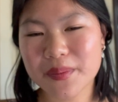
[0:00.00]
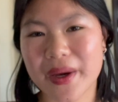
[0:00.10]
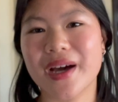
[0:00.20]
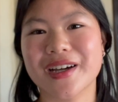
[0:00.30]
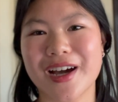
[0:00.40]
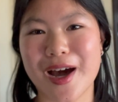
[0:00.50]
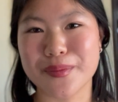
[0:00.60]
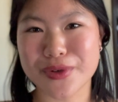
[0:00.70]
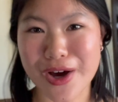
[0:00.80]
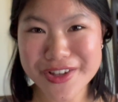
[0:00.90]
back,
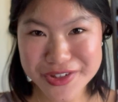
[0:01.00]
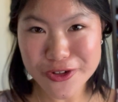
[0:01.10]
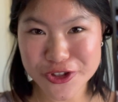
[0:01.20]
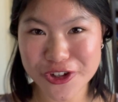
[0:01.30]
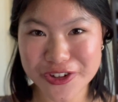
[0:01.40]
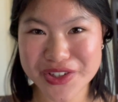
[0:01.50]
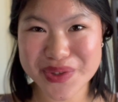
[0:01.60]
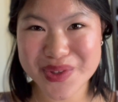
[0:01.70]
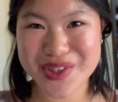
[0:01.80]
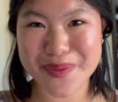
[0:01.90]
I'm not so sure
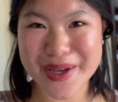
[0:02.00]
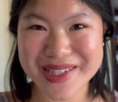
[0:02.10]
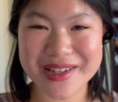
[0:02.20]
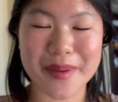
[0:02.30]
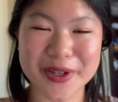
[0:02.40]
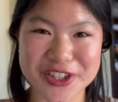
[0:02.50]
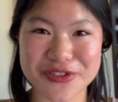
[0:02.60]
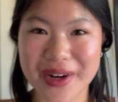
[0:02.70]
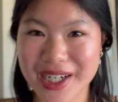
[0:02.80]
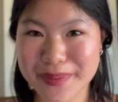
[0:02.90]
this was the best topic to
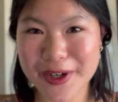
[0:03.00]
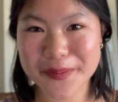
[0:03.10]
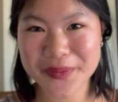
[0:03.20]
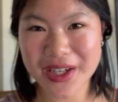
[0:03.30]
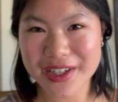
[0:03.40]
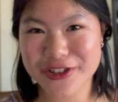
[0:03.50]
write about,